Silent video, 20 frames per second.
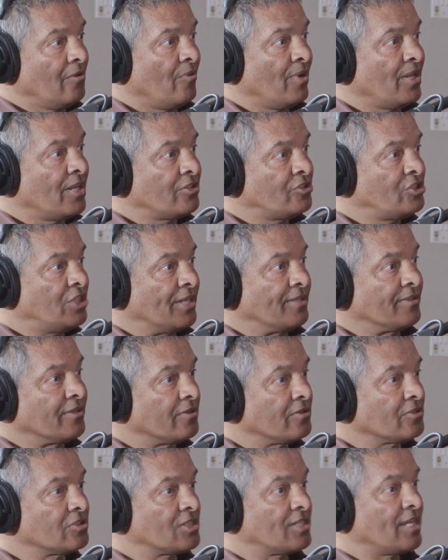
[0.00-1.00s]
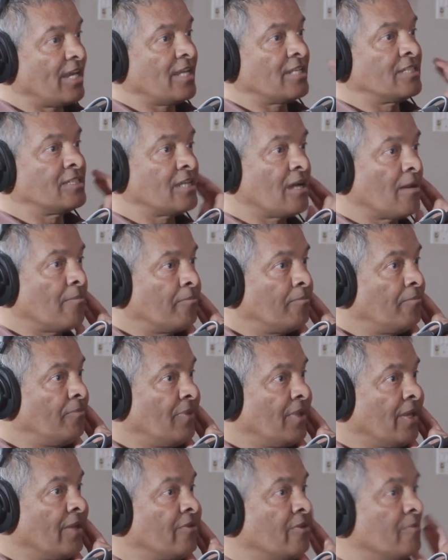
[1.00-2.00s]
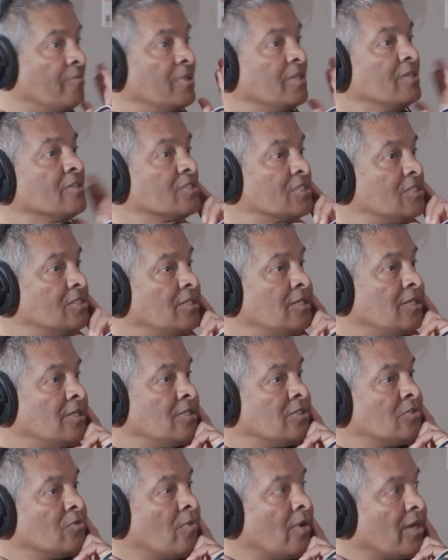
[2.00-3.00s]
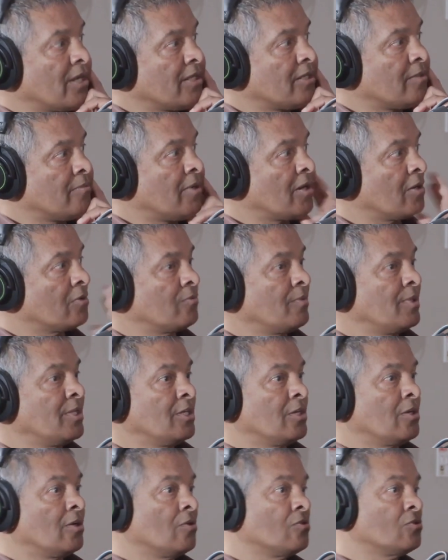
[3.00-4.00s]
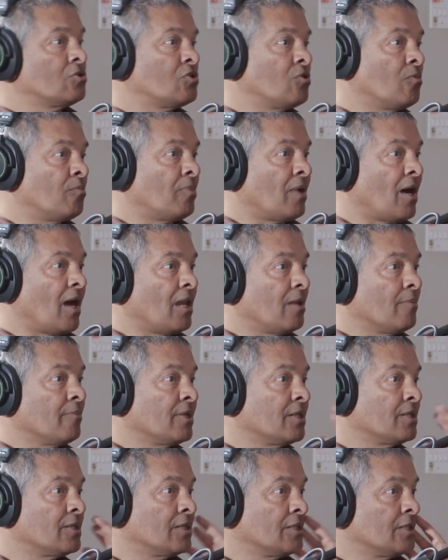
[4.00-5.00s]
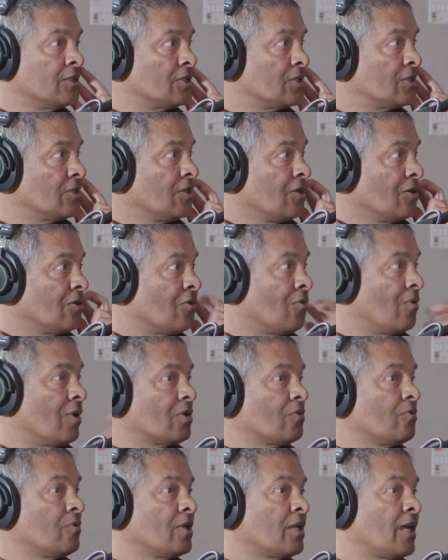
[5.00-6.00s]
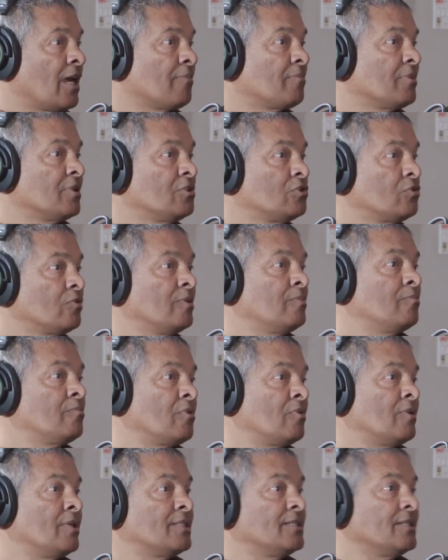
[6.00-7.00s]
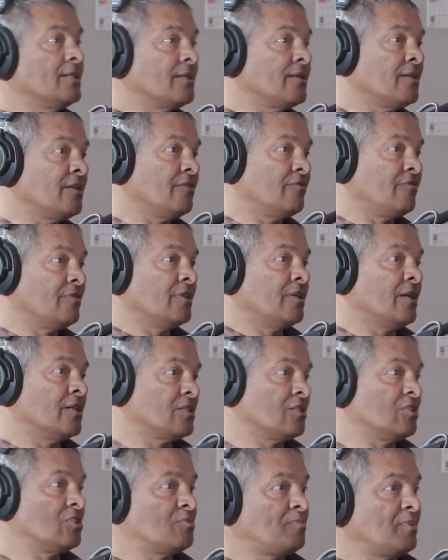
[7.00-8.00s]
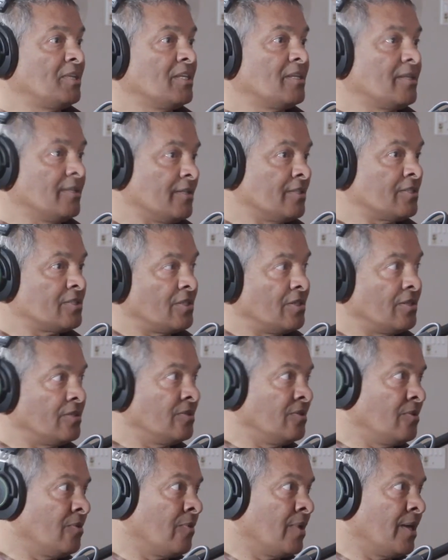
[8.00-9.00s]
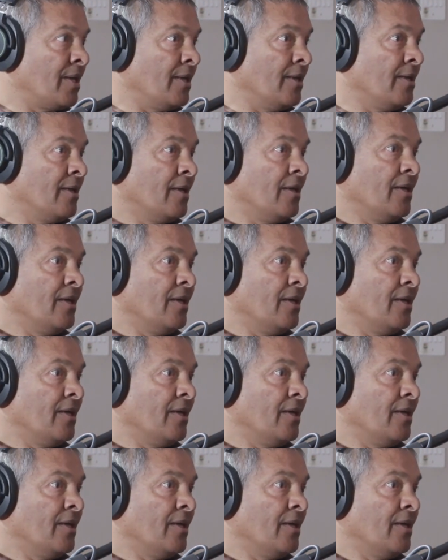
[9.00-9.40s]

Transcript: When a general stands up, and the biggest thing he's worried about when he goes to parliament is what will happen to him politically if he doesn't speak in a certain way.